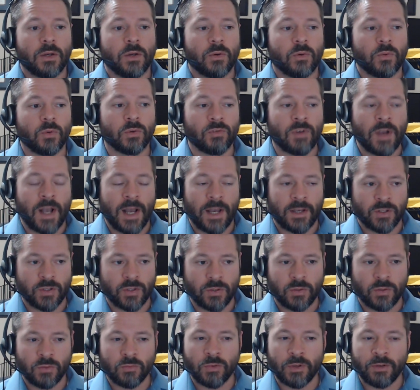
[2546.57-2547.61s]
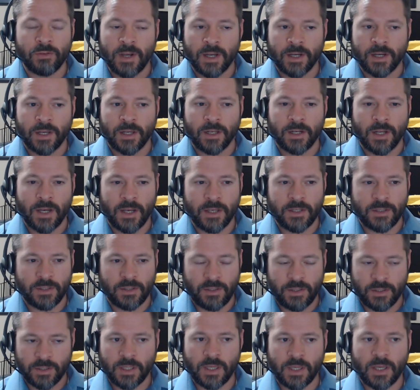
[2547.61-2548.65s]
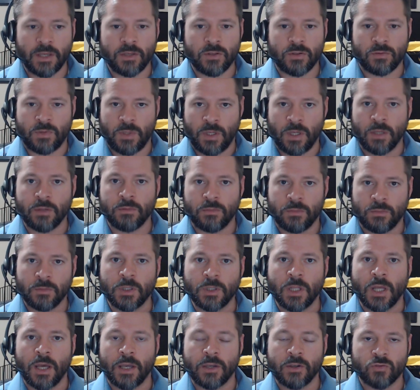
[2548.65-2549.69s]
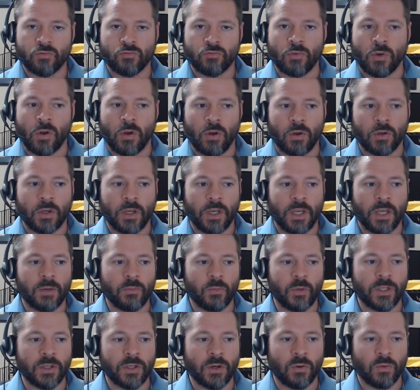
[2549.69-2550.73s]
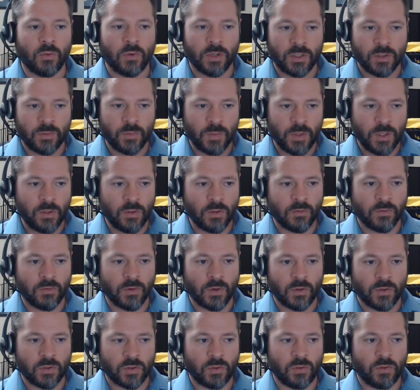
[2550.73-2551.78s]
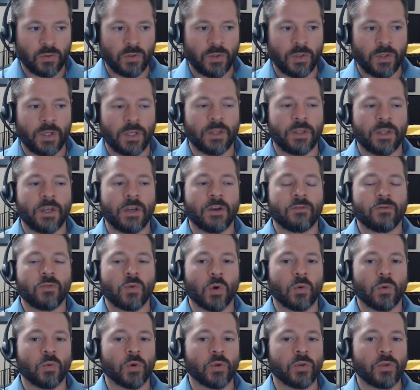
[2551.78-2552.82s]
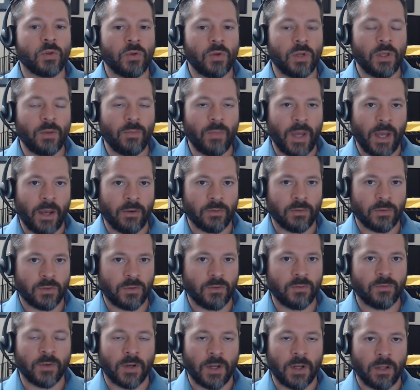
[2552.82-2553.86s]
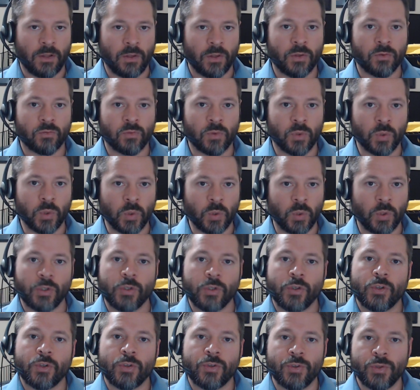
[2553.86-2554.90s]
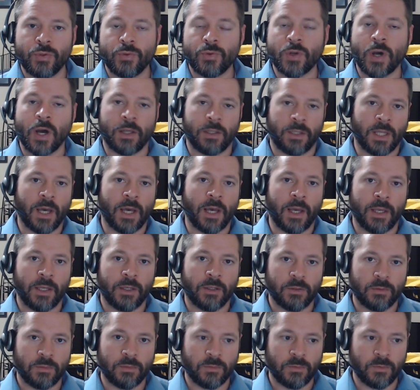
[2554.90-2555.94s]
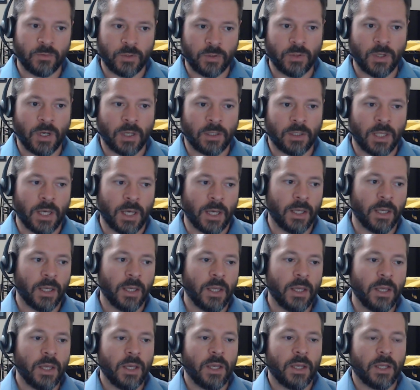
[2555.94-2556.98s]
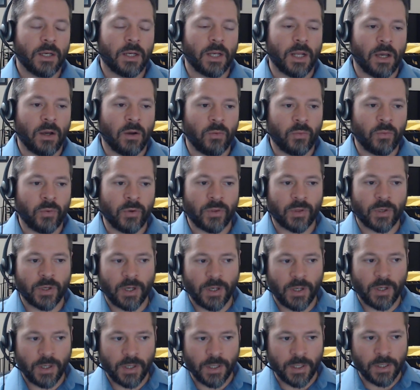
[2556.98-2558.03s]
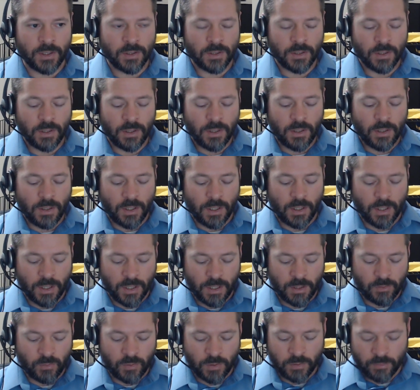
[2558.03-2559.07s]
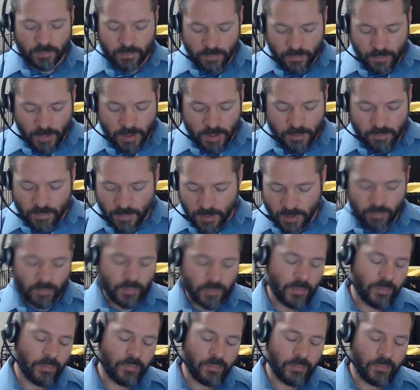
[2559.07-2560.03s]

We're rational. We recognize in this case that lying is wrong, and we don't want it to be universal, and therefore we're duty bound to follow the rule, do not lie. Do not lie. Now, with Kant, and